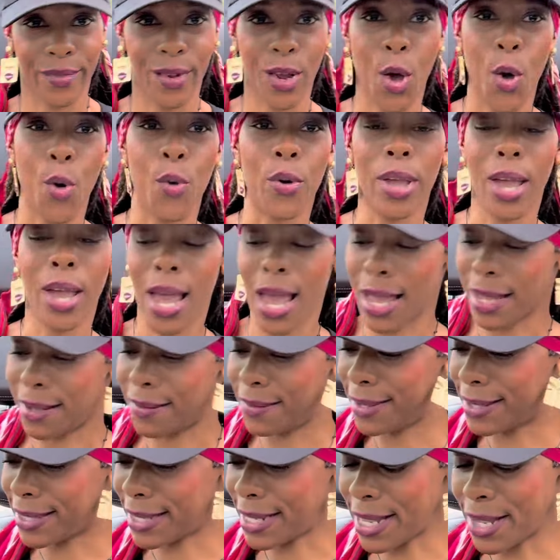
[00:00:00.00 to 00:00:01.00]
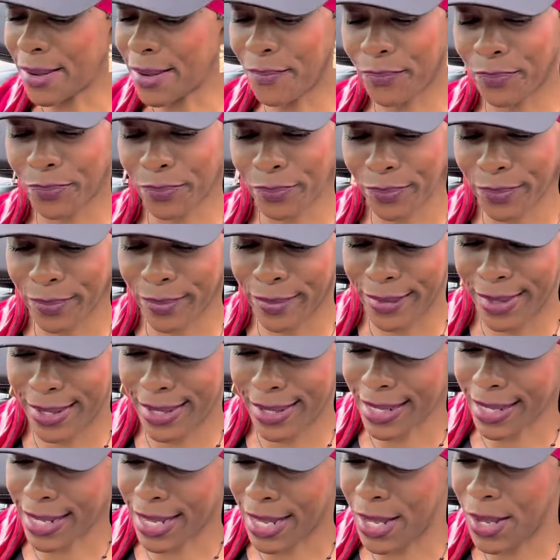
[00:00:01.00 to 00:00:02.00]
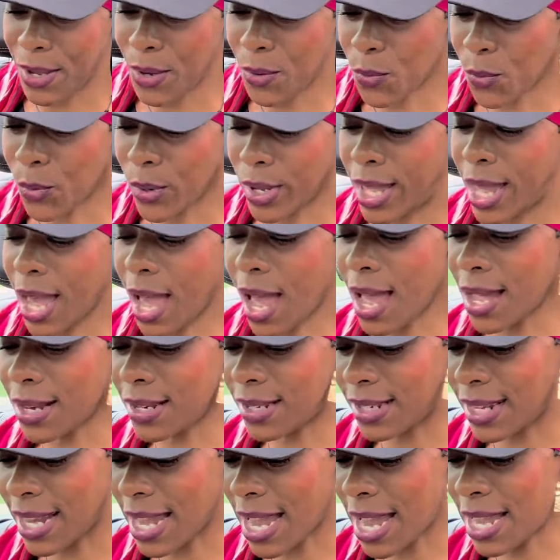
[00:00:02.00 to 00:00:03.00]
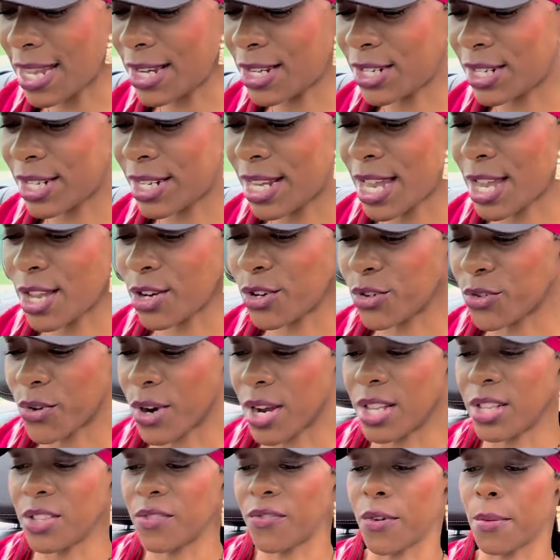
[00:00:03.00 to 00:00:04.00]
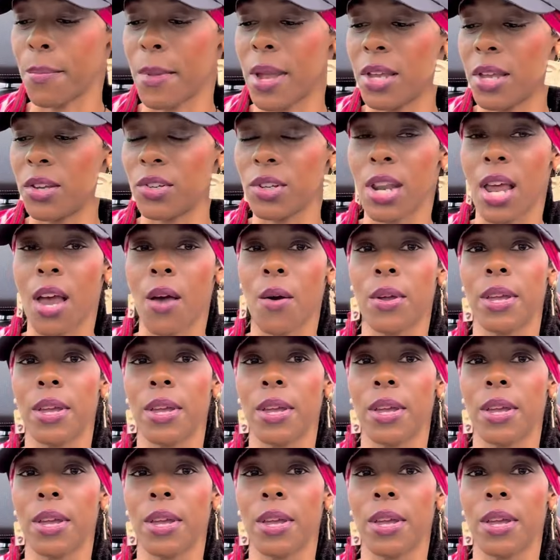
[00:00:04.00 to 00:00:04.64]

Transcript: Okay, see, we got change and transformation out